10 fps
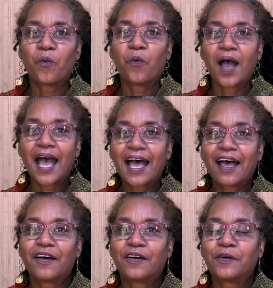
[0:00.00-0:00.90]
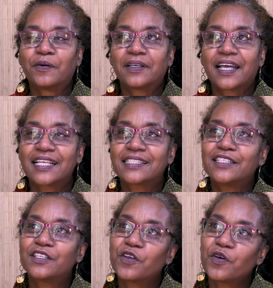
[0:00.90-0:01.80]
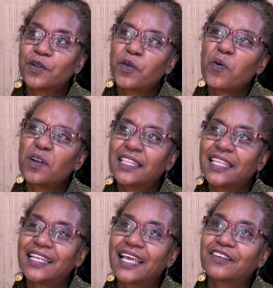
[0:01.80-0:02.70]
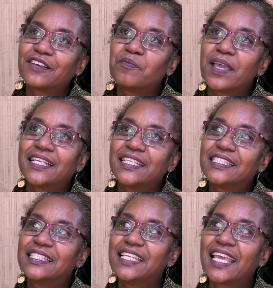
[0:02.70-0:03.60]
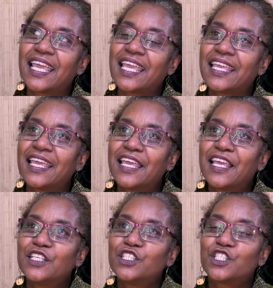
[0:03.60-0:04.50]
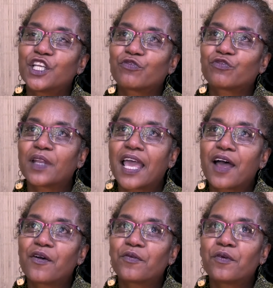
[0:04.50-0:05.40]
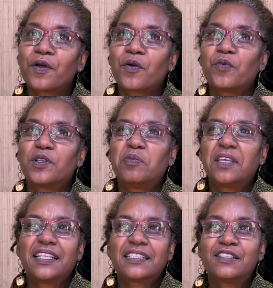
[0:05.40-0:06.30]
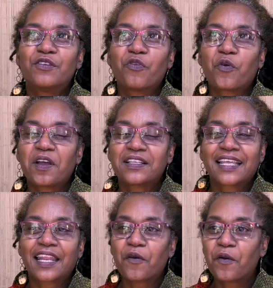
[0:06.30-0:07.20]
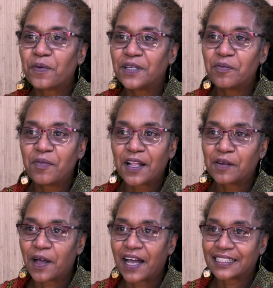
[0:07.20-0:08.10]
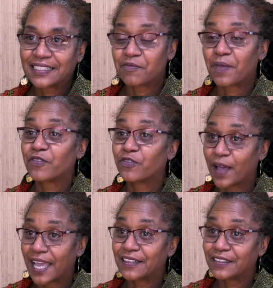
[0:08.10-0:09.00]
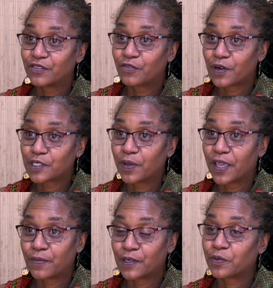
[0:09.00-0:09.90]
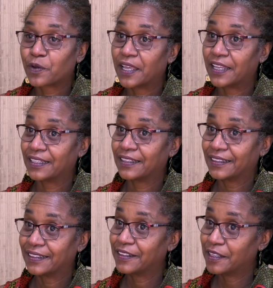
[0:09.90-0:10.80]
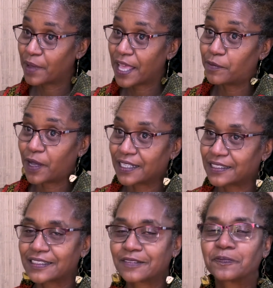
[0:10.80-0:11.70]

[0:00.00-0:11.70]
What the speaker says: Wow. I said, you know, the only thing that could make this day shift now would be this divorce. And I opened the mailbox and my final divorce papers were in the mailbox.